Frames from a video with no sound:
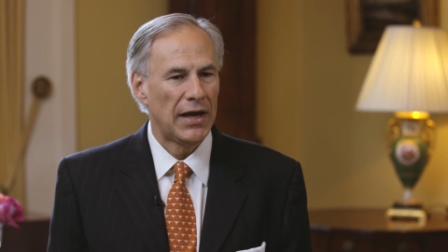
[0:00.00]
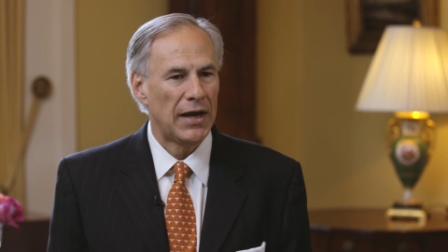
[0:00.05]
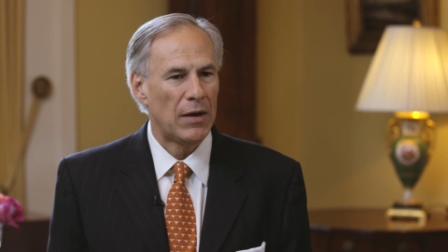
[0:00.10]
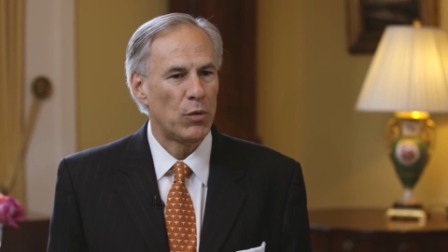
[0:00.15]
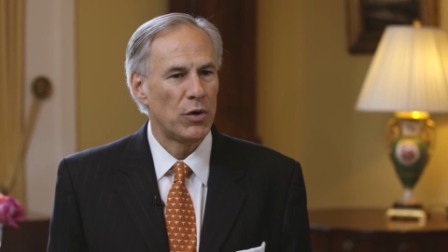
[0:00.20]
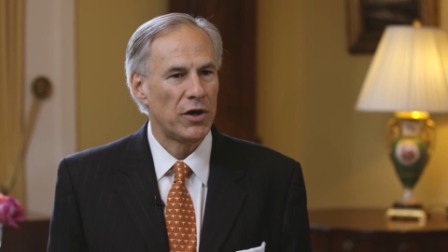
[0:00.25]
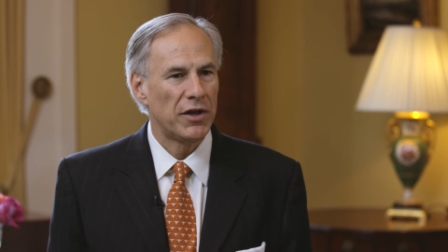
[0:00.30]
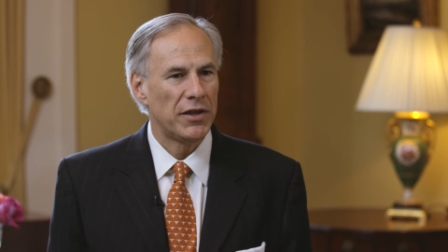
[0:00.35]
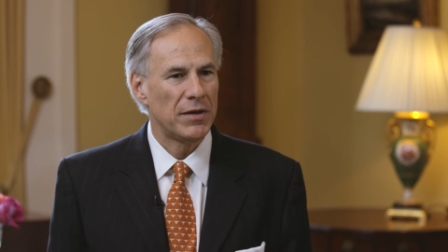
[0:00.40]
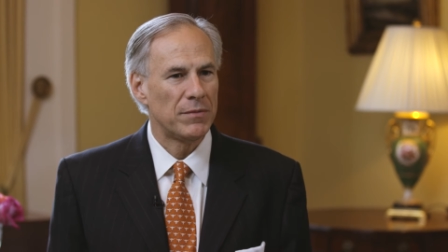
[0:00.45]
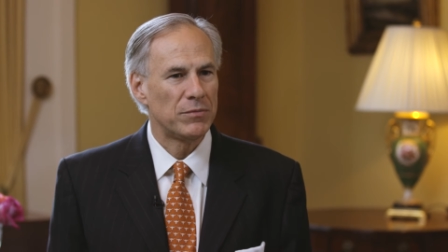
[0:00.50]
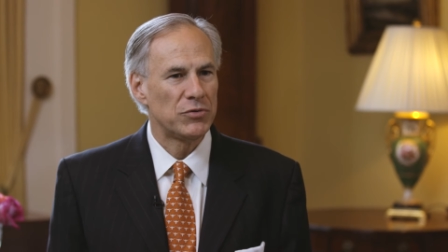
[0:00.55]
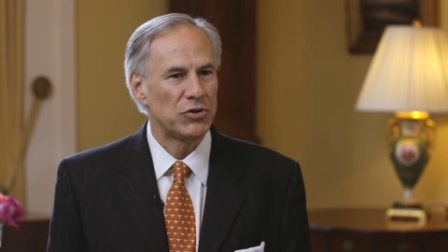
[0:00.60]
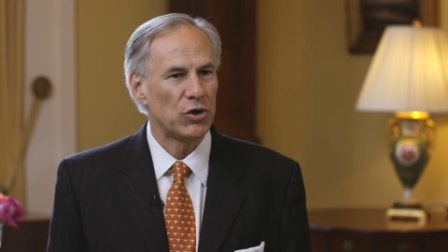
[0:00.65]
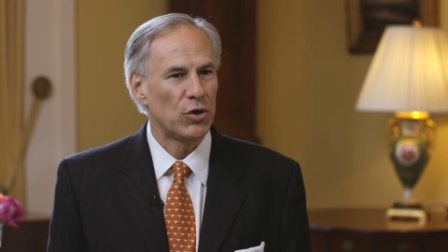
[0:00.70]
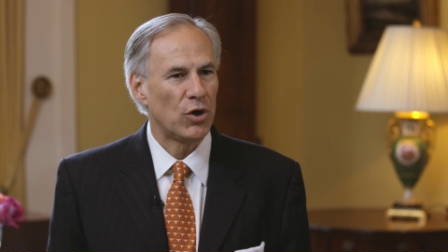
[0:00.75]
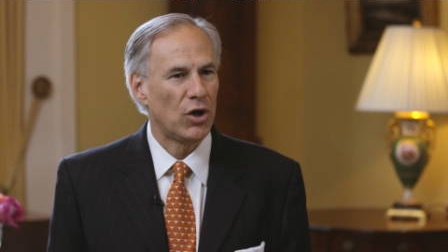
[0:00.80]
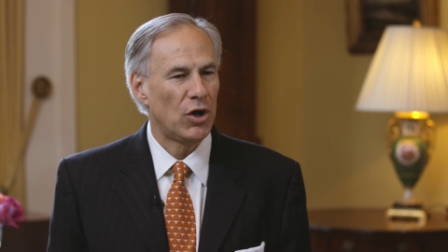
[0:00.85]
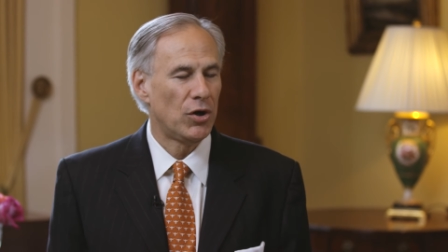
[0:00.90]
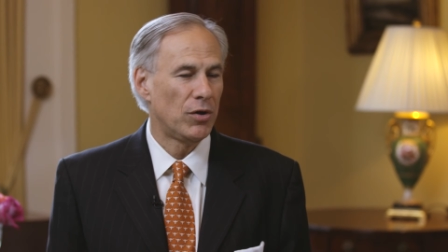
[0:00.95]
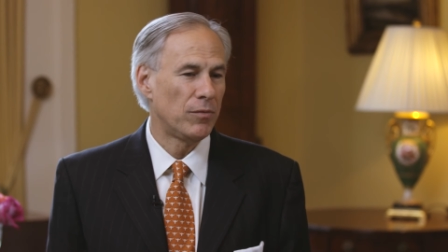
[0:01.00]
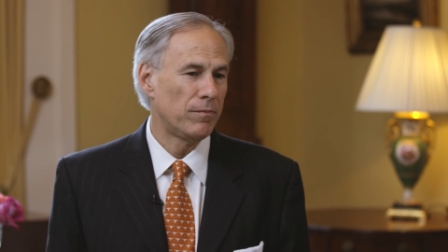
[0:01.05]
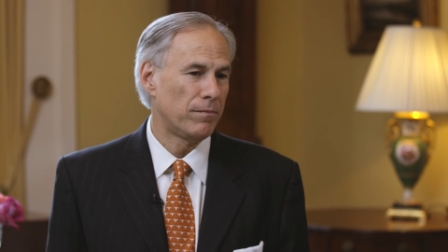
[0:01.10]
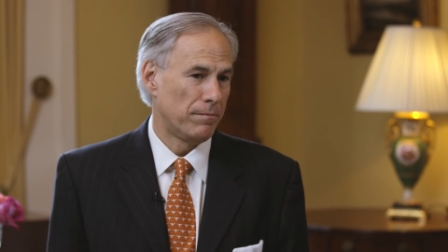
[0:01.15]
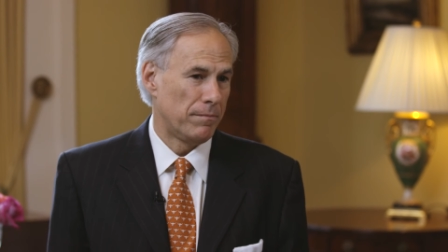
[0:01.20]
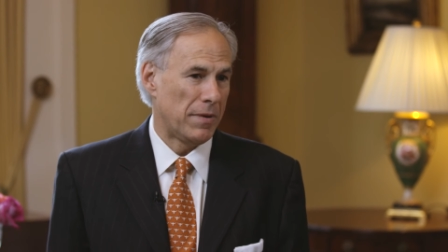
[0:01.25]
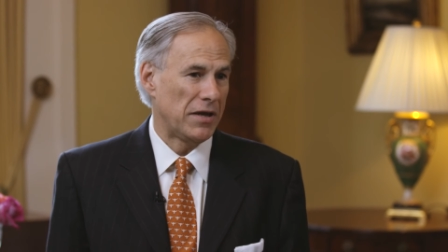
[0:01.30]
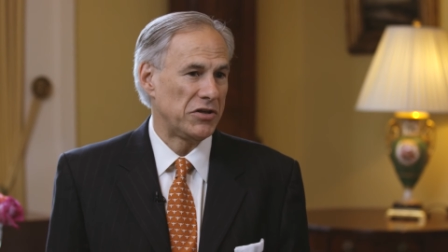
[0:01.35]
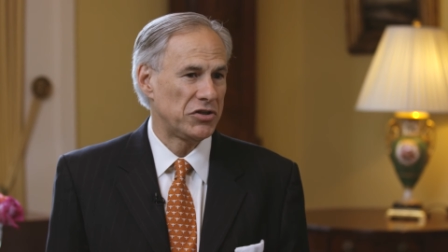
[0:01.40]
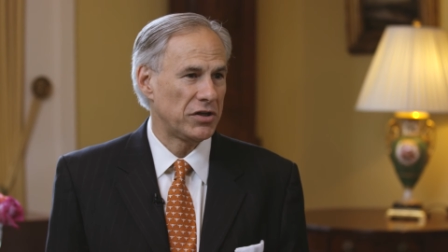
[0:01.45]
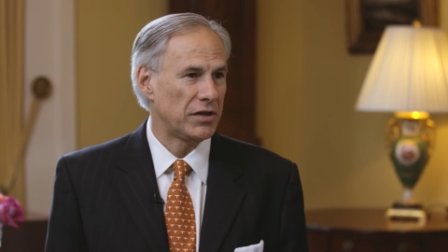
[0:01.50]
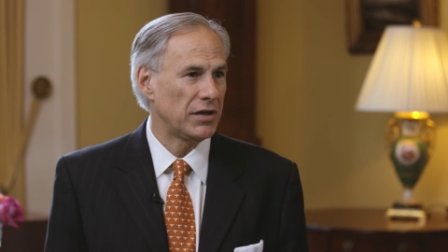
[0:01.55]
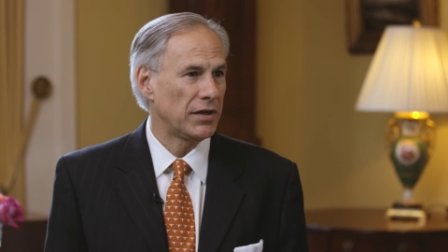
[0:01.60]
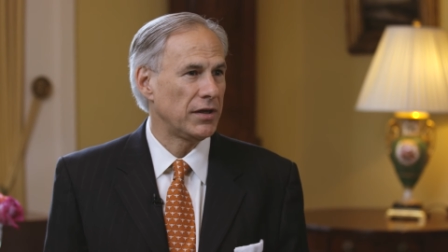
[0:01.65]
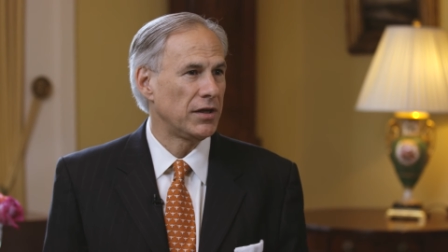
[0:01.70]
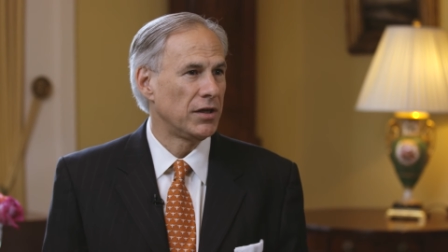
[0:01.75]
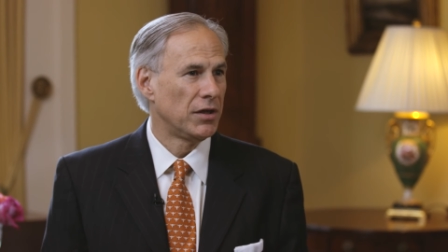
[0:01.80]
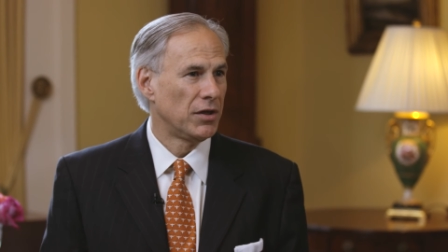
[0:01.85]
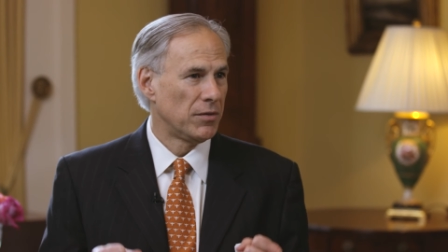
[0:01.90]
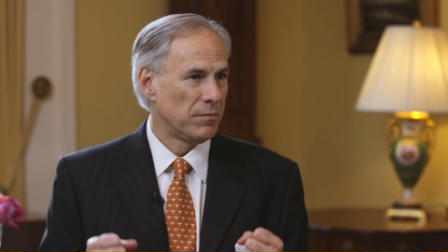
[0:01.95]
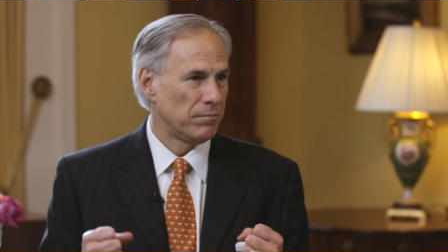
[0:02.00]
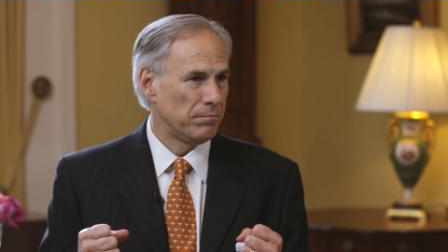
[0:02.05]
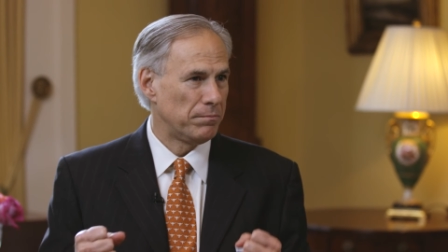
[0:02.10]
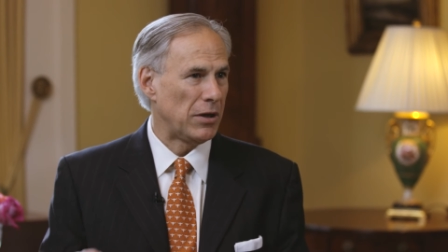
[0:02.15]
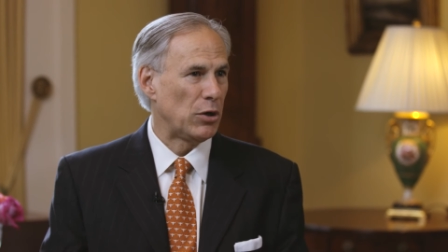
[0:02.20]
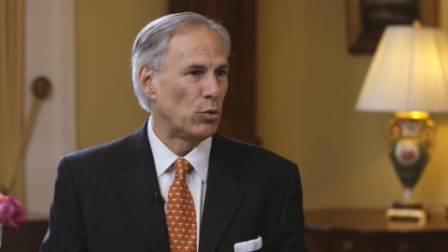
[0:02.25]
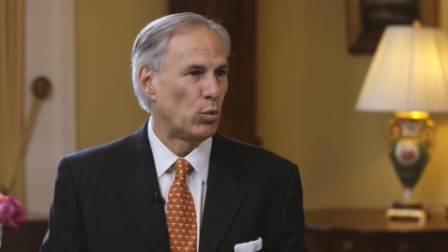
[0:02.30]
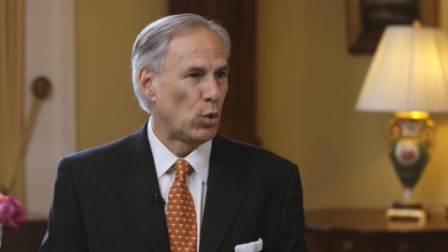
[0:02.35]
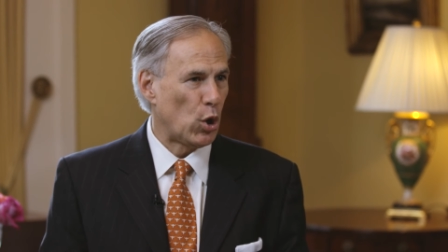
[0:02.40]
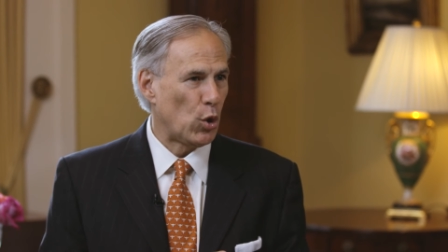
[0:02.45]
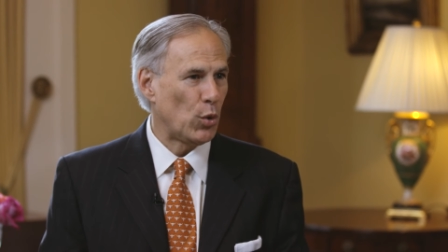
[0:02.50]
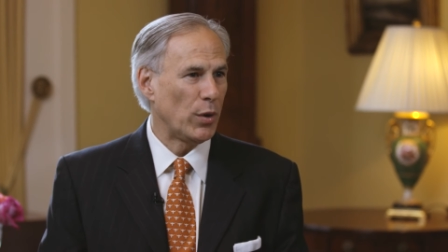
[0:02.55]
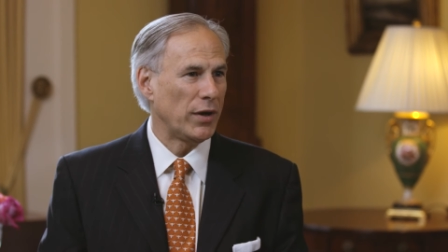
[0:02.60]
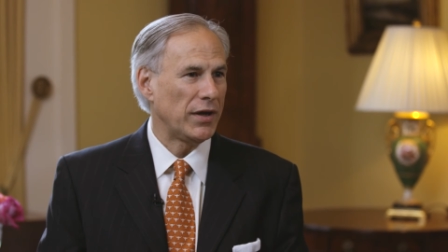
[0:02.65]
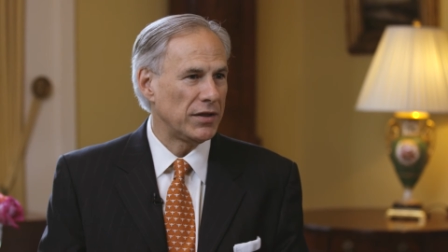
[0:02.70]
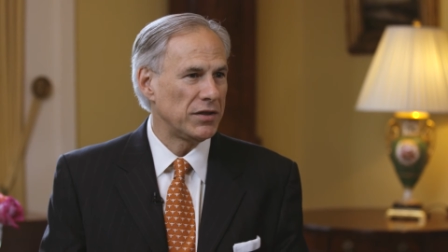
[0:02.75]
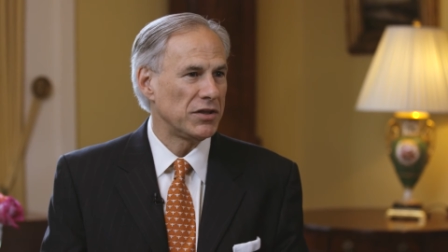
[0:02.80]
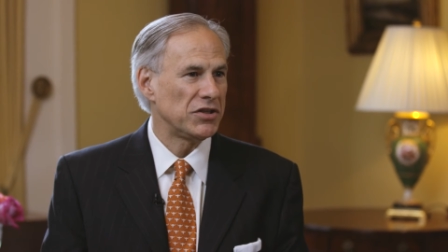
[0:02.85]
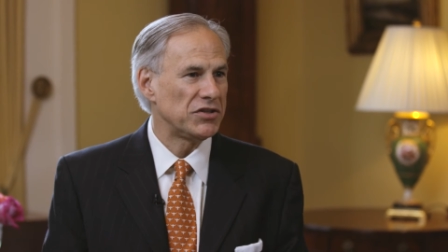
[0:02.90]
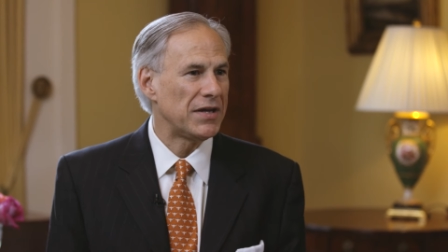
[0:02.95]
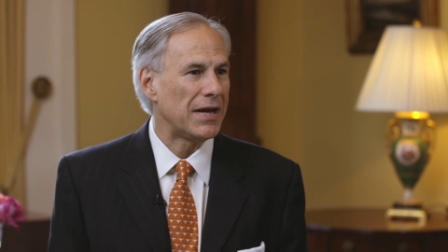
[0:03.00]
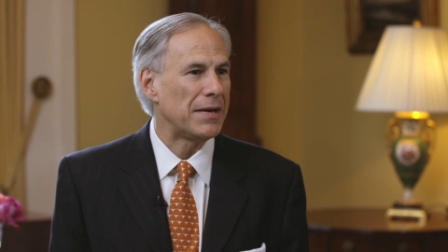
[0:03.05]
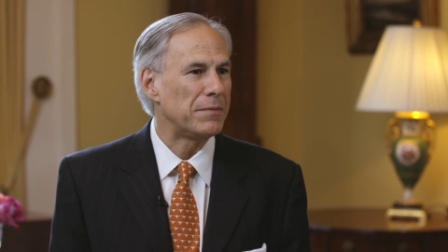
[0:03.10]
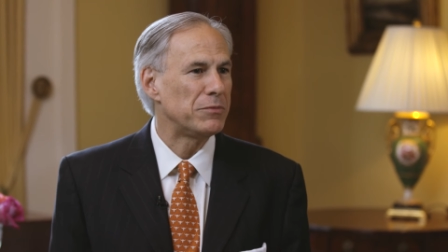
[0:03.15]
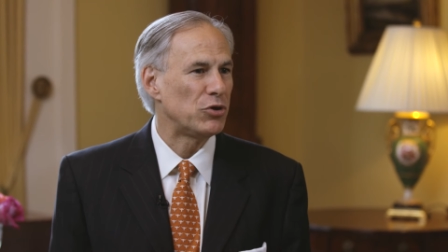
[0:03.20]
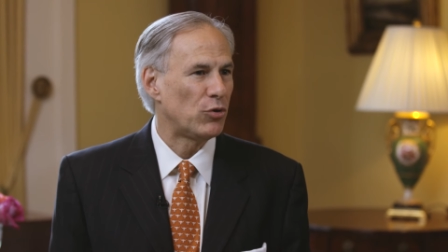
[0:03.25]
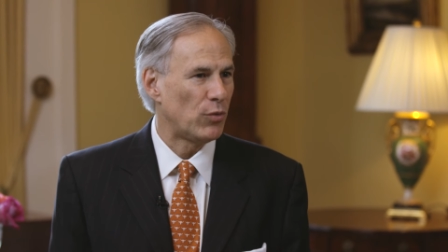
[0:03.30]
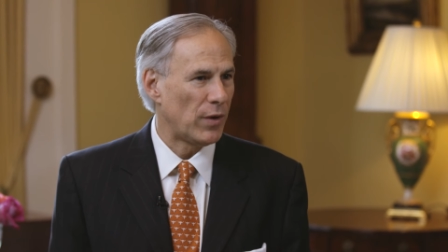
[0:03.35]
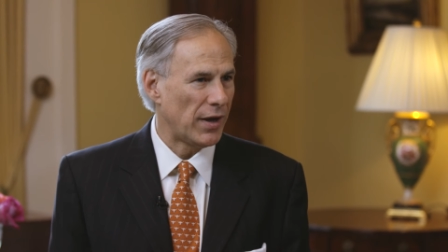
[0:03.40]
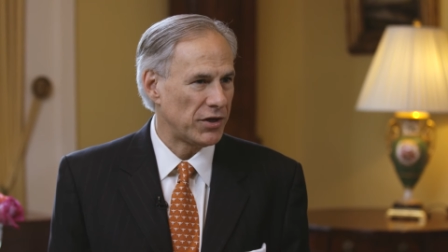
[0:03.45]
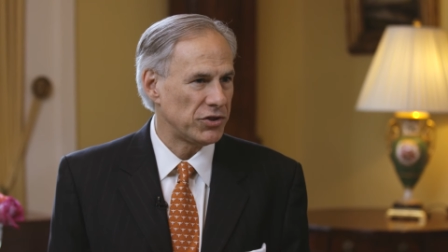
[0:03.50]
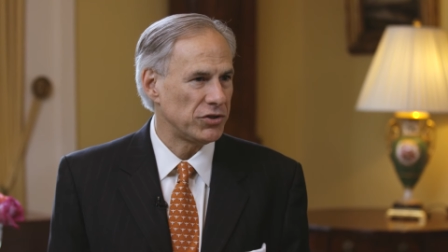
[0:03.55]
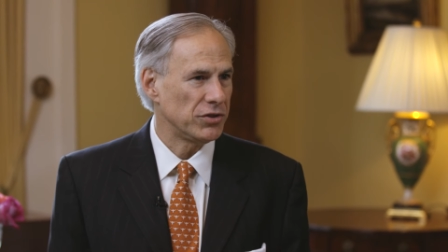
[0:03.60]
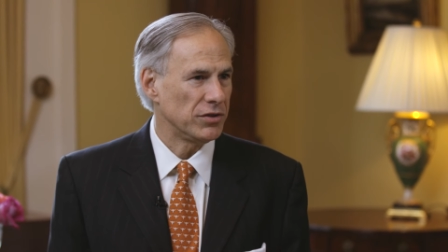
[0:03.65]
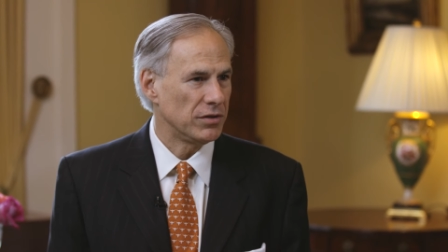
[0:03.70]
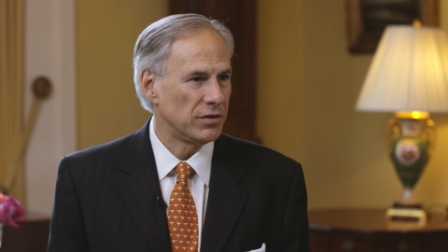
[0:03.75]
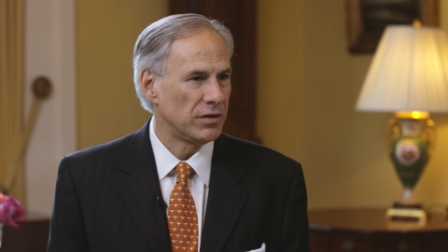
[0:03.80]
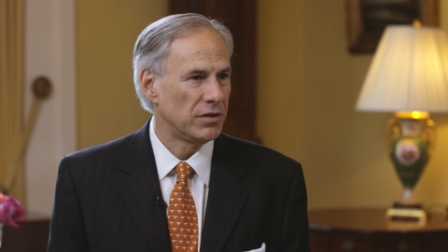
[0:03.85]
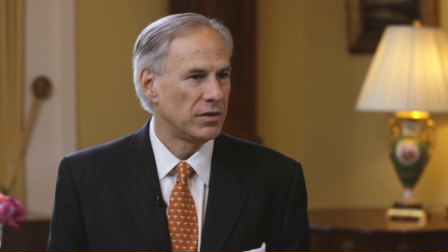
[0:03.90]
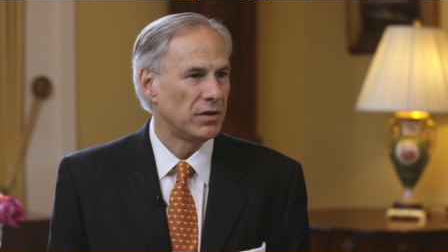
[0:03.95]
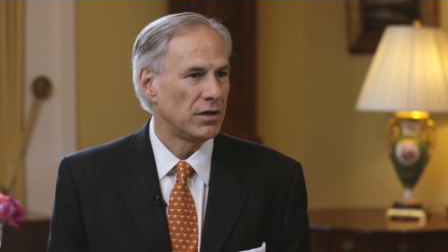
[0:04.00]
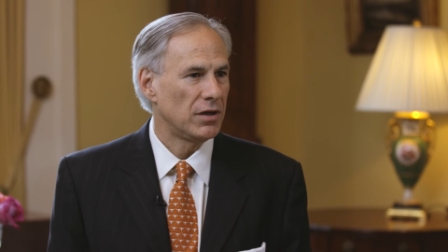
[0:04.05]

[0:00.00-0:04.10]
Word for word: I wanted them to all basically be rowing in the same direction.